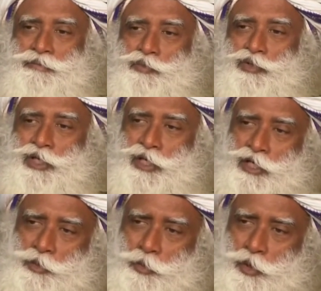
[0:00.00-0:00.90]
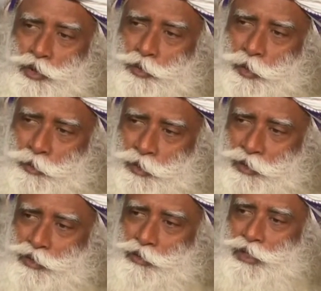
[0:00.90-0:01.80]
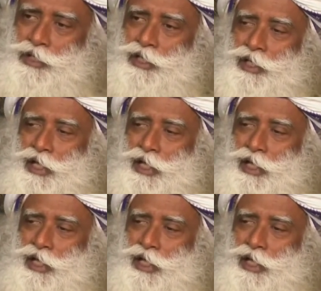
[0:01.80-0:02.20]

We can expose people to mystical